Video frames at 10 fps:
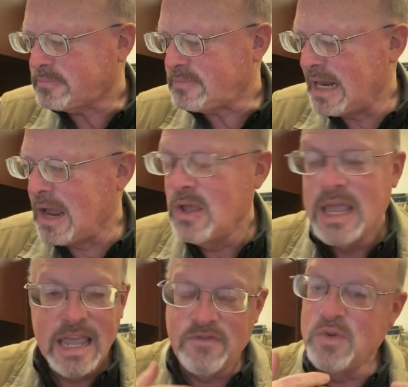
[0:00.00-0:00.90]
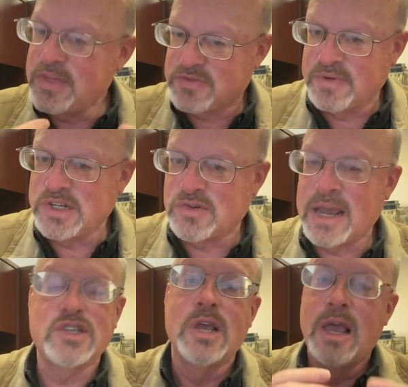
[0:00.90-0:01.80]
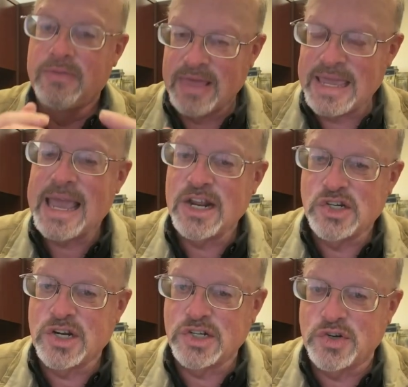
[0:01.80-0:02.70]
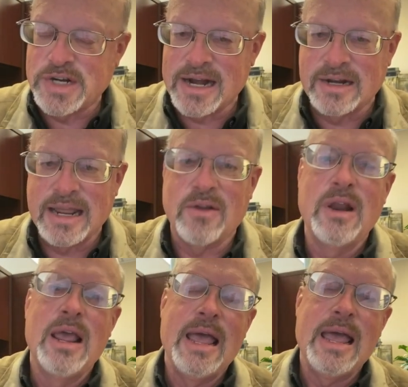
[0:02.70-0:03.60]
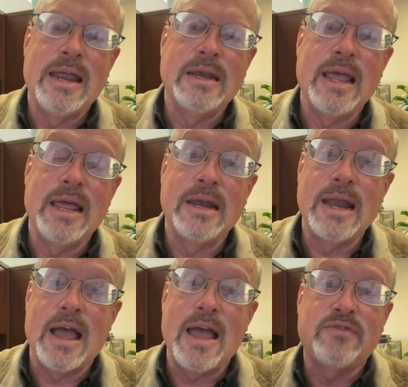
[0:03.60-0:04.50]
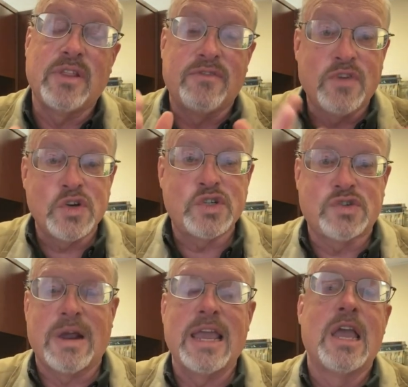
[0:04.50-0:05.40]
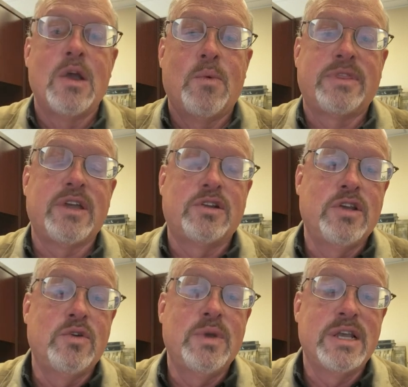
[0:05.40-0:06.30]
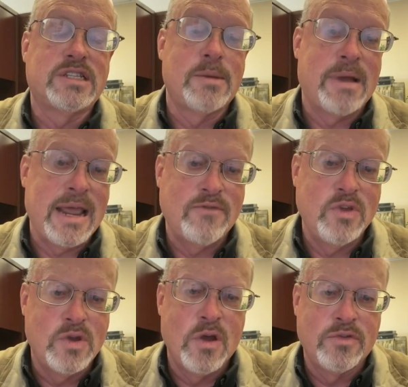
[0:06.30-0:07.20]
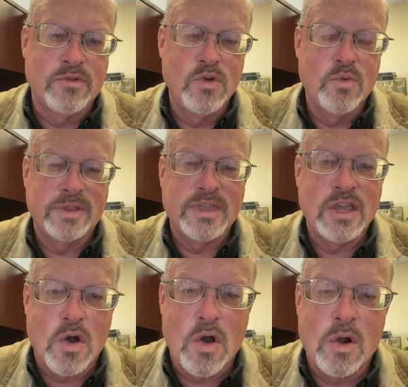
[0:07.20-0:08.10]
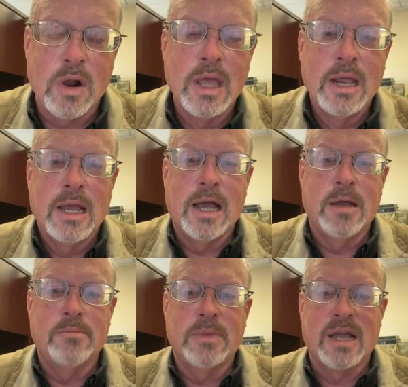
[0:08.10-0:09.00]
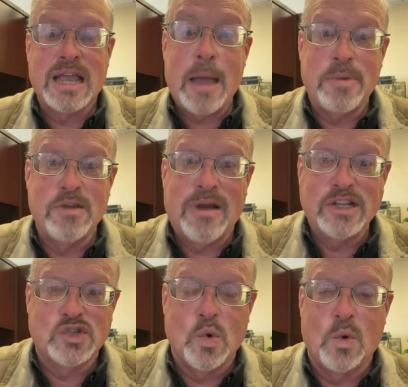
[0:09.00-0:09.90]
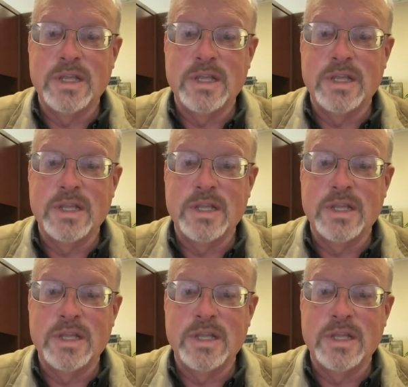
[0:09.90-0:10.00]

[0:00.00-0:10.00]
Now, if you get 3 strikes, they can shut your channel down. And now after the first strike, what they'll do is they might have you go through what they call a copyright school.